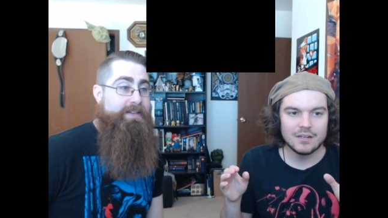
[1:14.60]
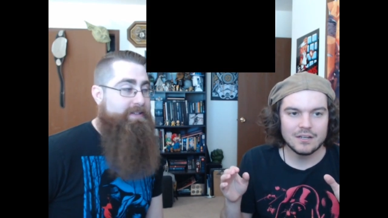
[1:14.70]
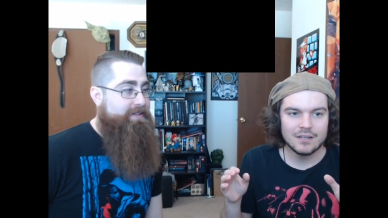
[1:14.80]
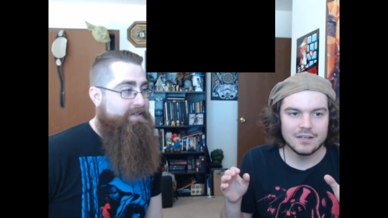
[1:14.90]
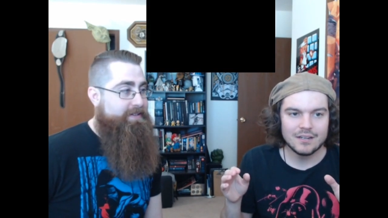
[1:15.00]

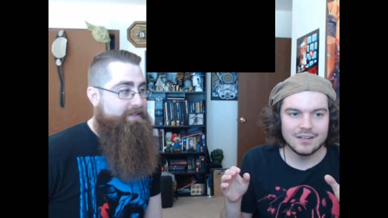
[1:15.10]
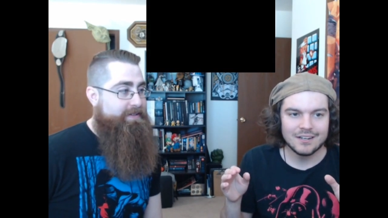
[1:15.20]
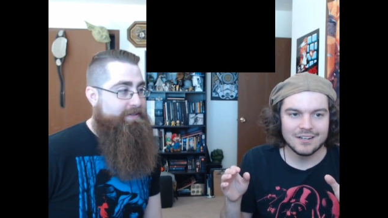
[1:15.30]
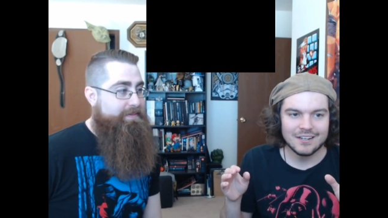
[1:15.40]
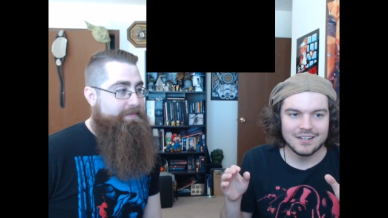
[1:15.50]

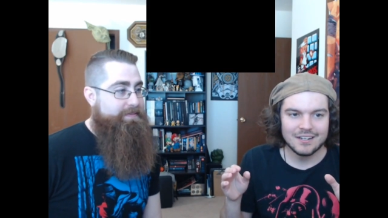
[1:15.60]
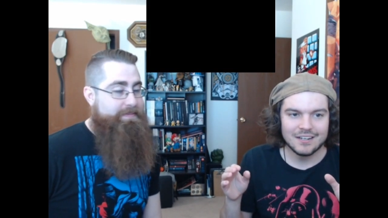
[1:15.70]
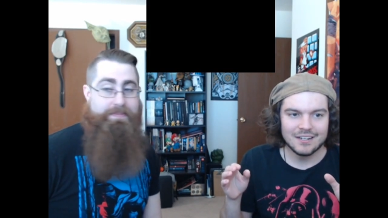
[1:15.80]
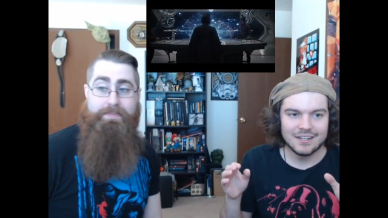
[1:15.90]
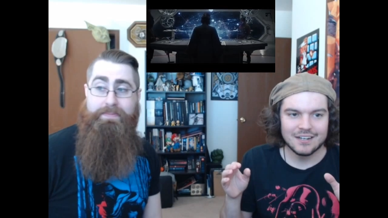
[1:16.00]

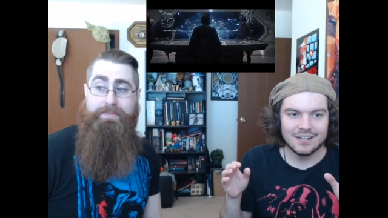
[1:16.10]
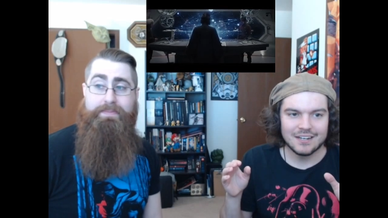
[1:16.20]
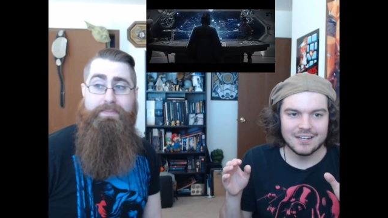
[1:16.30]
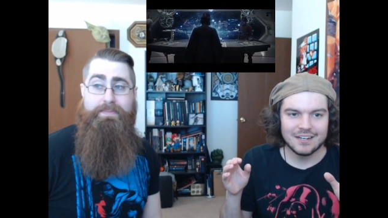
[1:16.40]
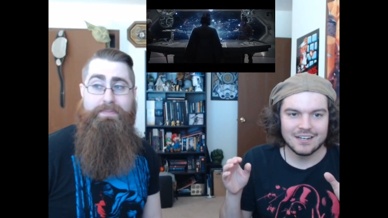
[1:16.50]

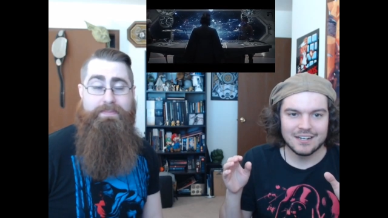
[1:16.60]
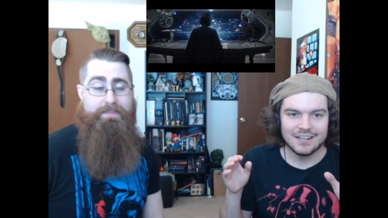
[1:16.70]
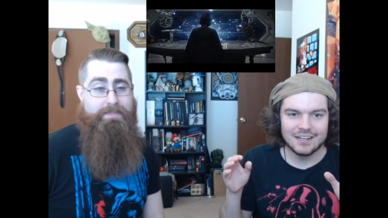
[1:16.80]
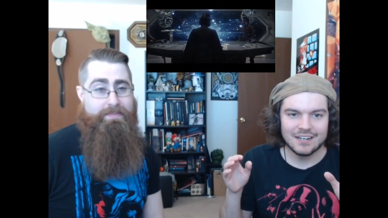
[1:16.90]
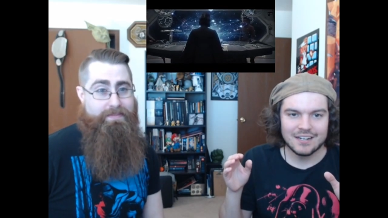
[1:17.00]

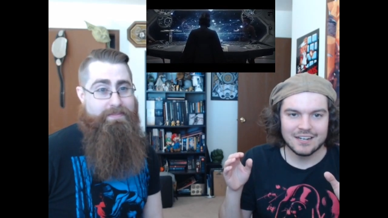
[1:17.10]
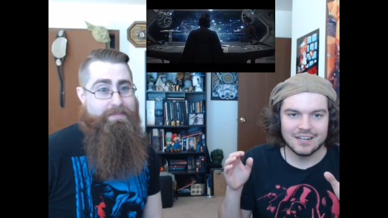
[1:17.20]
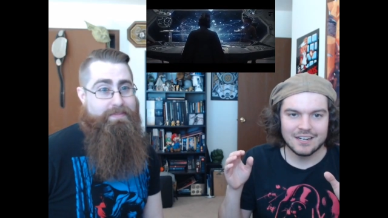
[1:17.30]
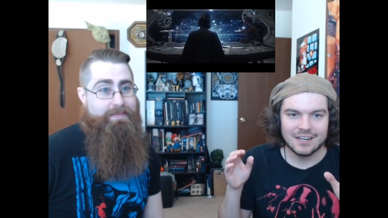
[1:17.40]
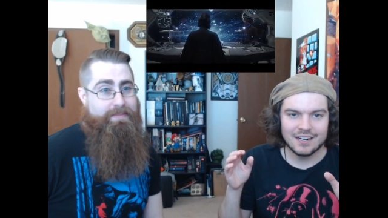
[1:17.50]
(silence)